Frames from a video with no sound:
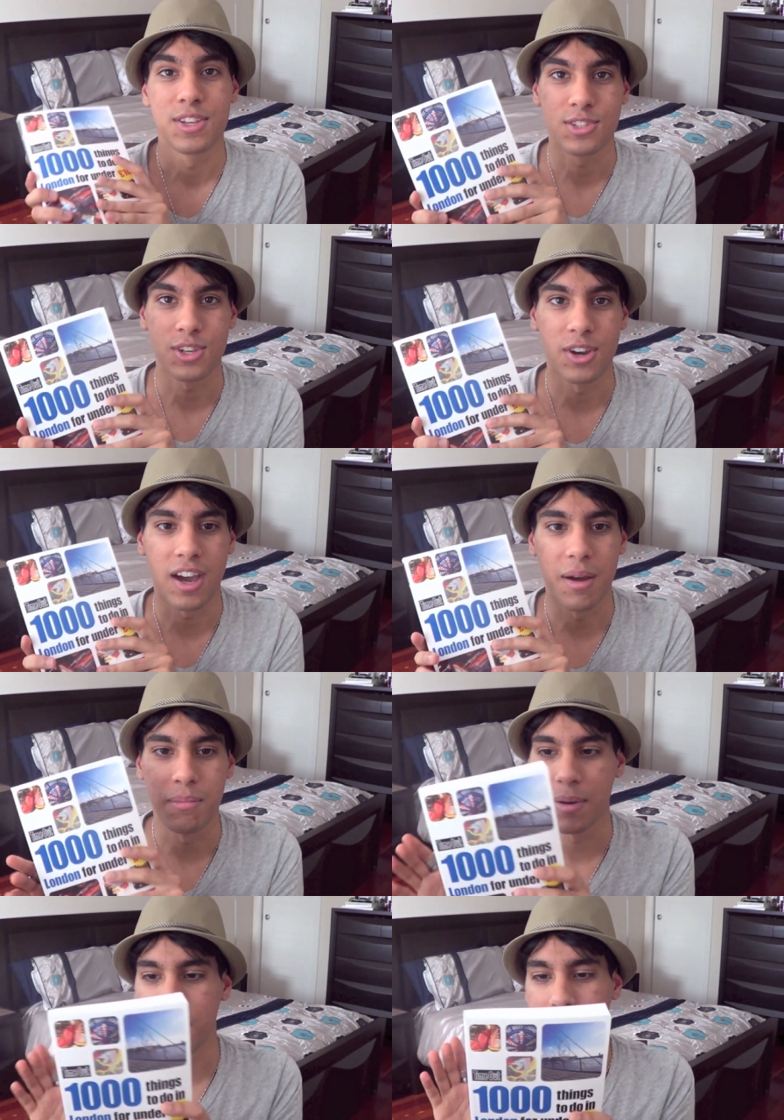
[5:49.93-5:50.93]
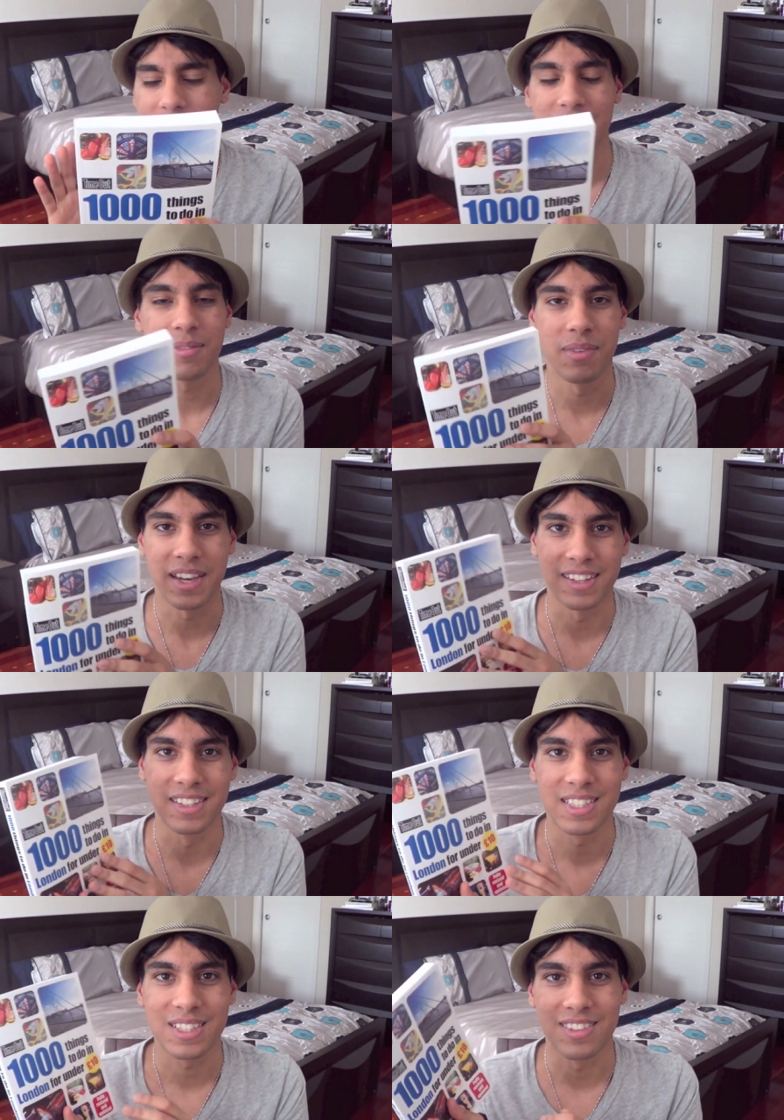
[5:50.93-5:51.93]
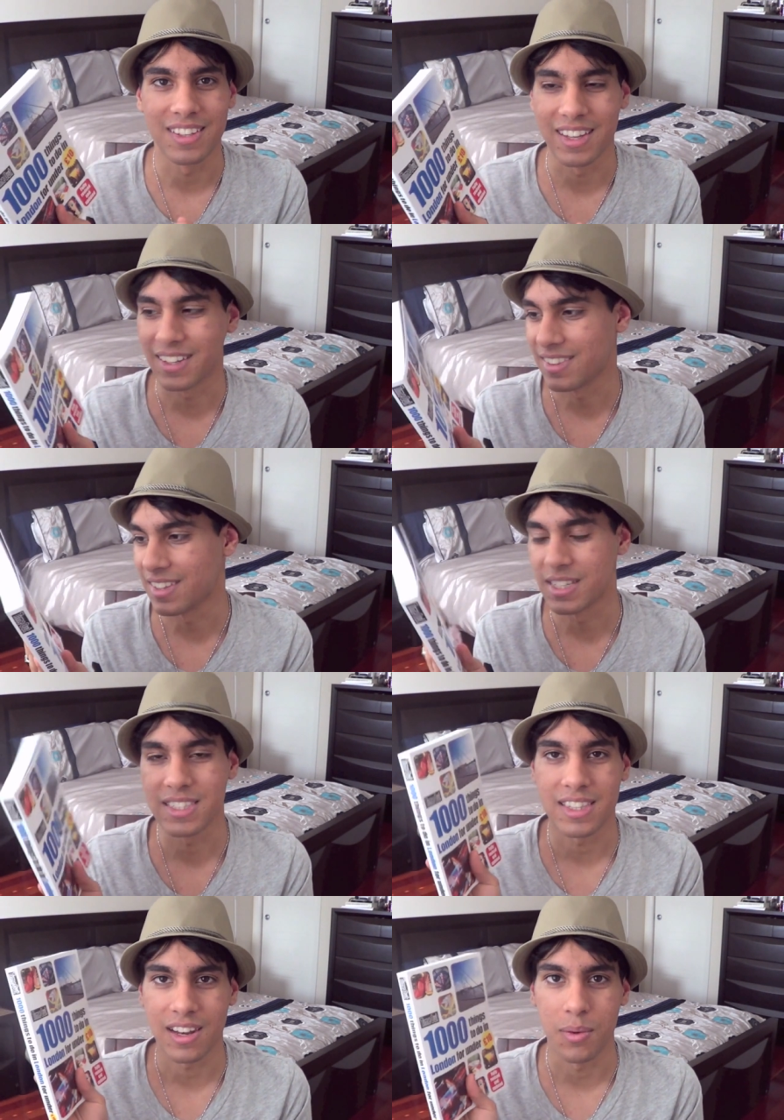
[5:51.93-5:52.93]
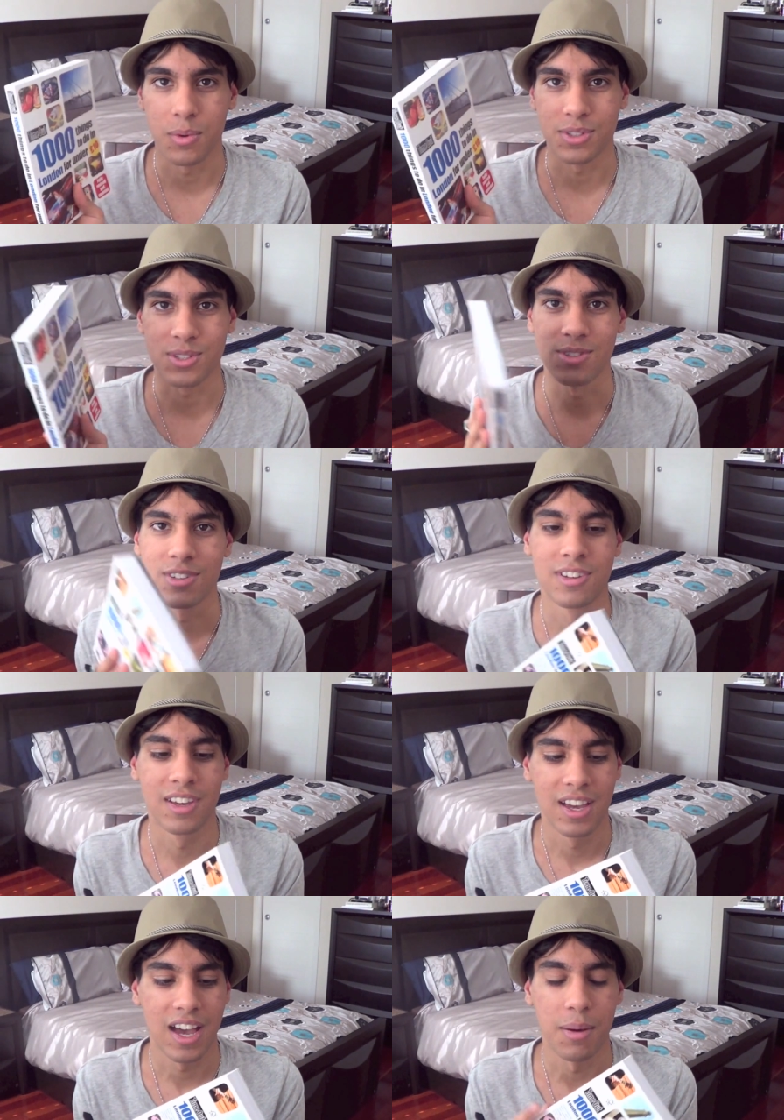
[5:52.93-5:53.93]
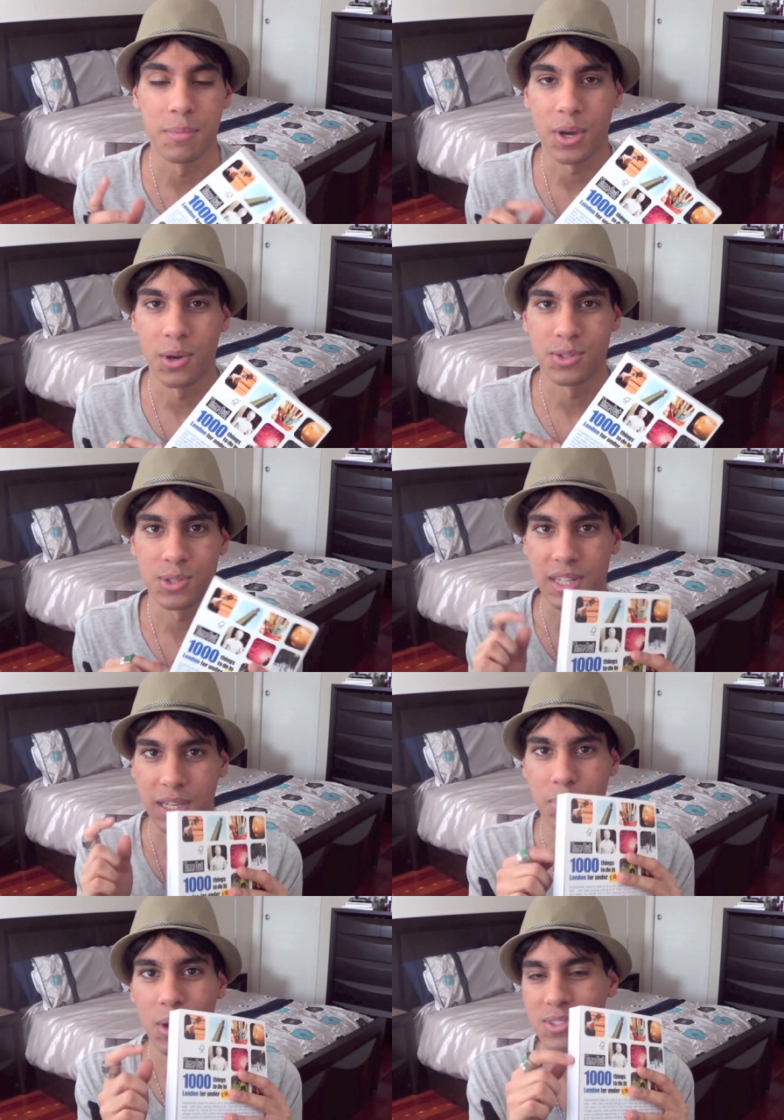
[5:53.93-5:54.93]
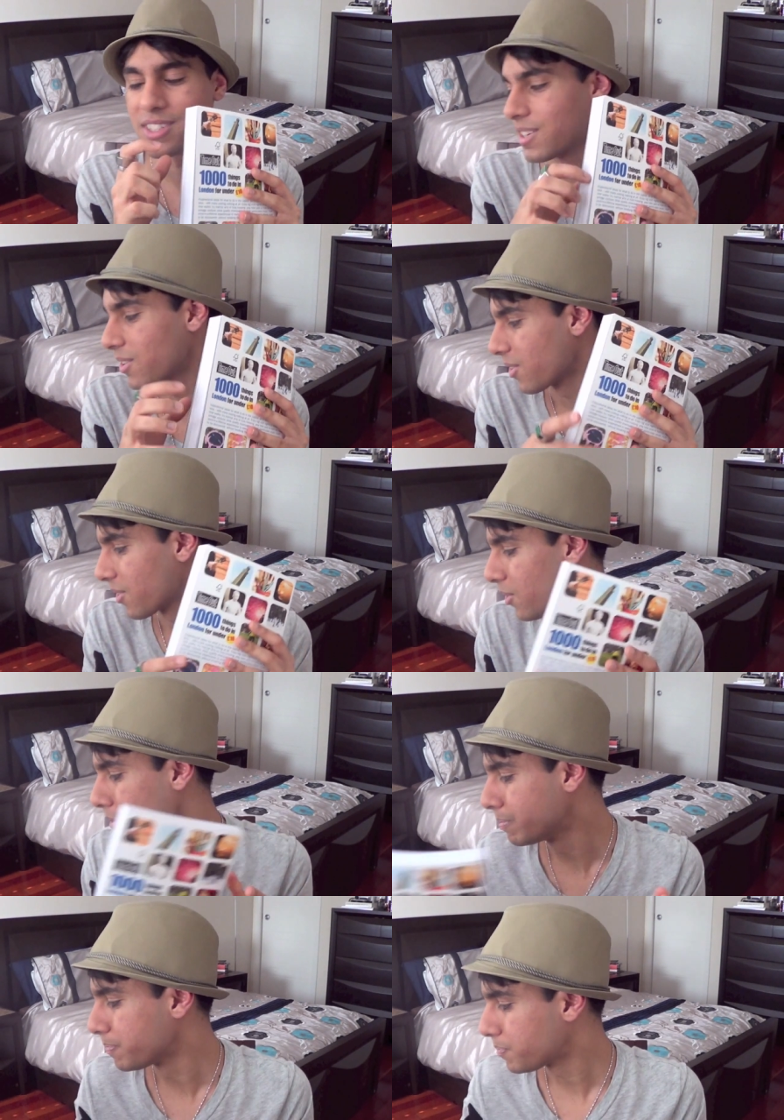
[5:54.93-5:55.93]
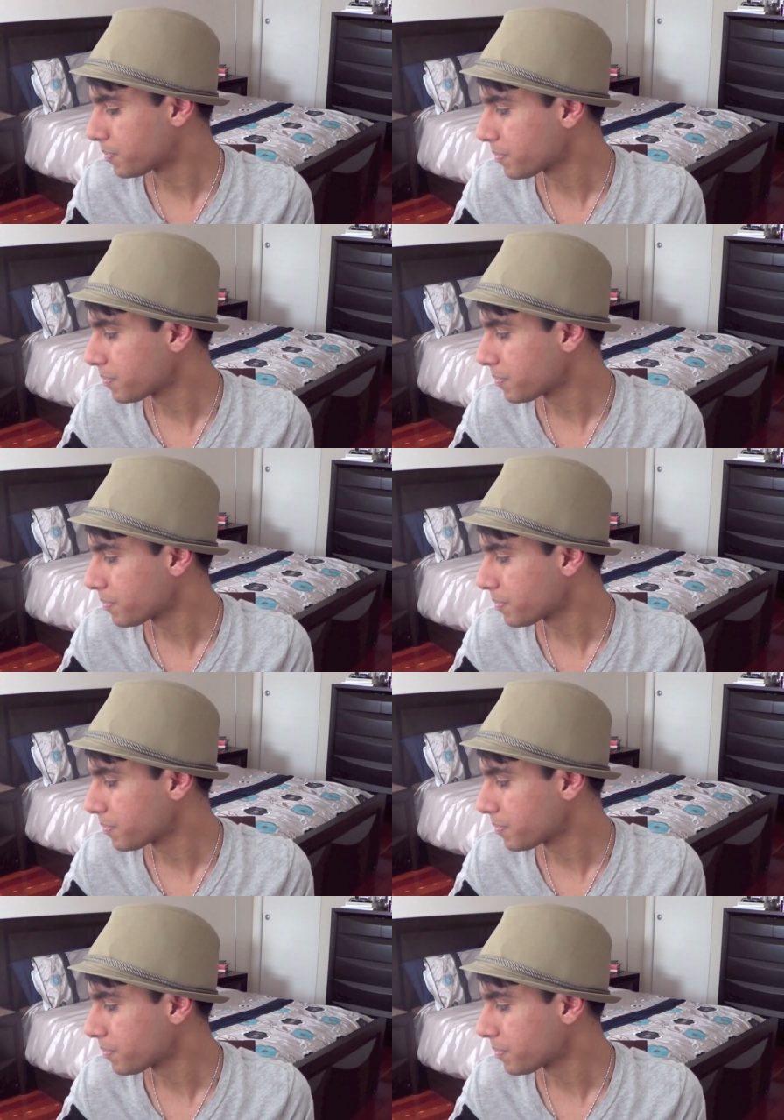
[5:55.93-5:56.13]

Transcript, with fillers: So um, I'm probably going to make a list of it, like things that I want to um, go to and like post a note at all.